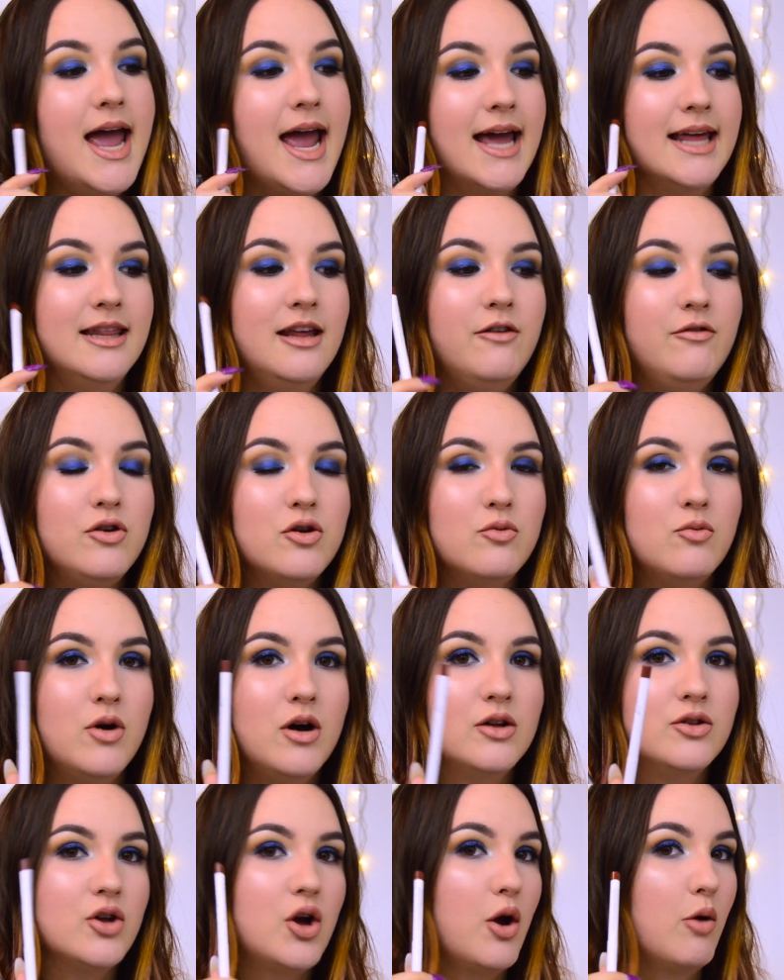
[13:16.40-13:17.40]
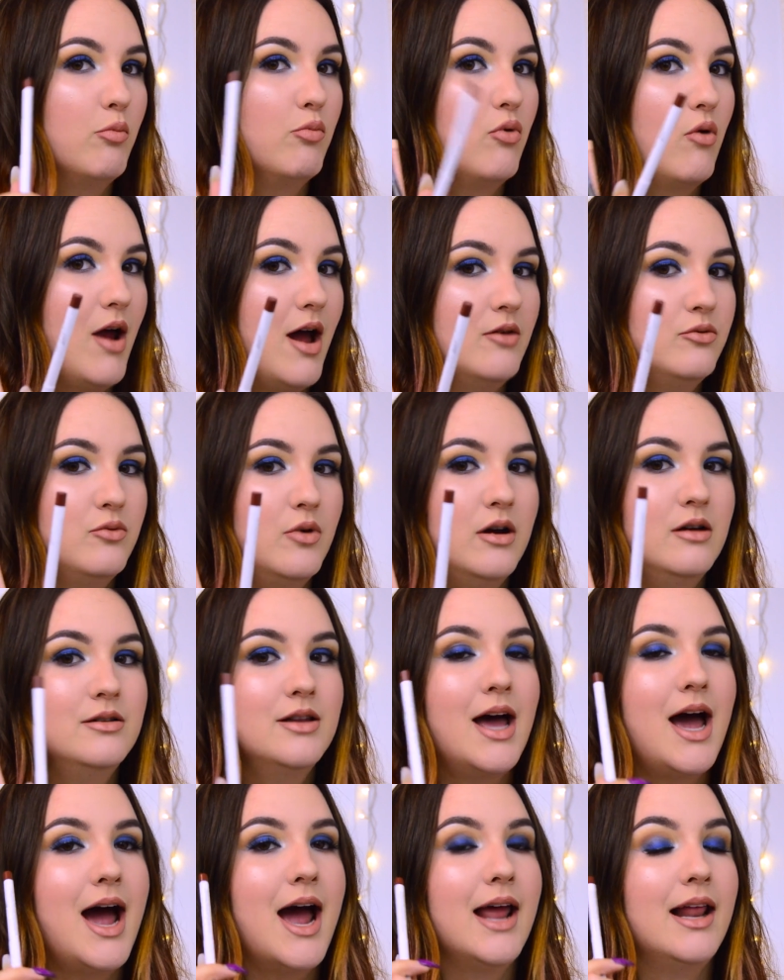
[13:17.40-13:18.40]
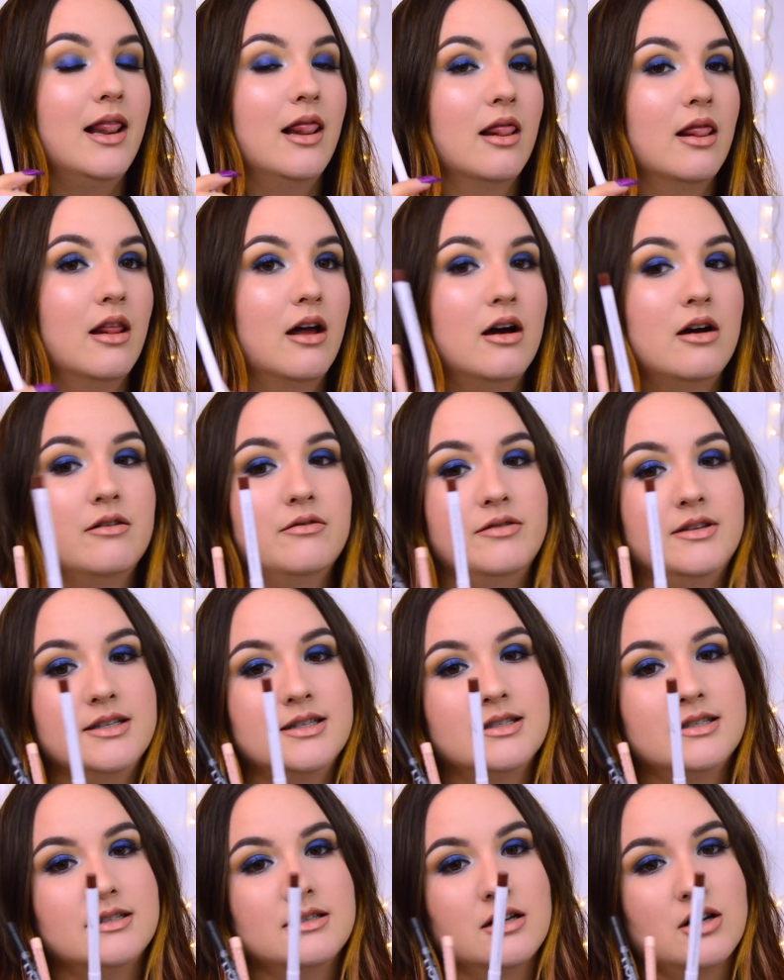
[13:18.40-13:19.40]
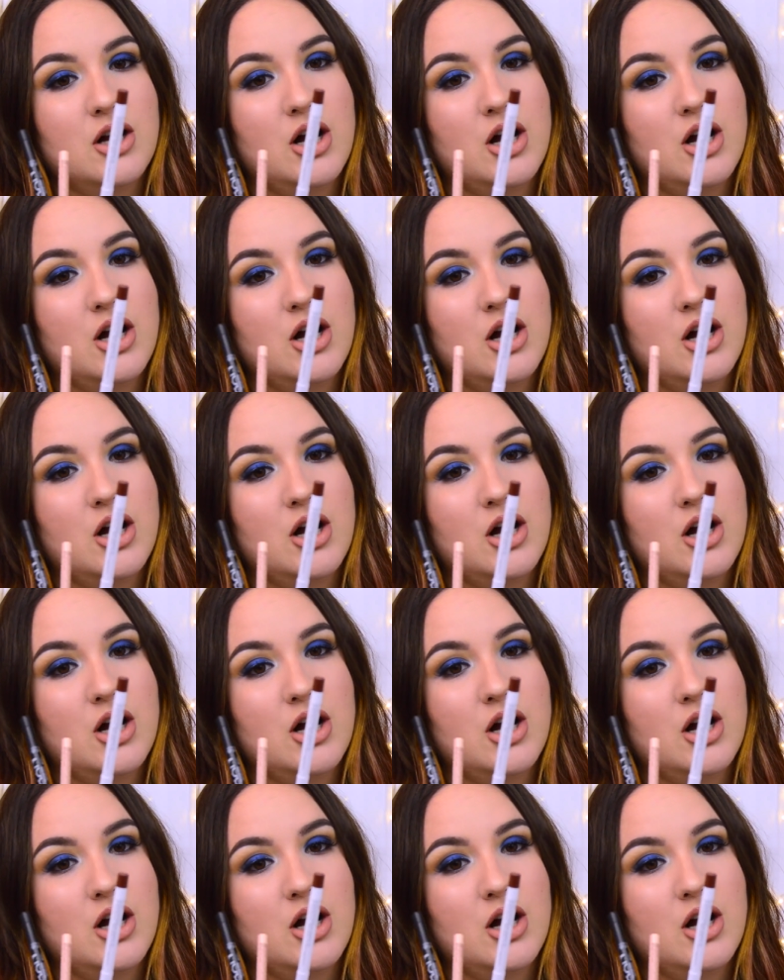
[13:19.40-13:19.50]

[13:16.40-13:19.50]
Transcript: And if you want a brown one, I love this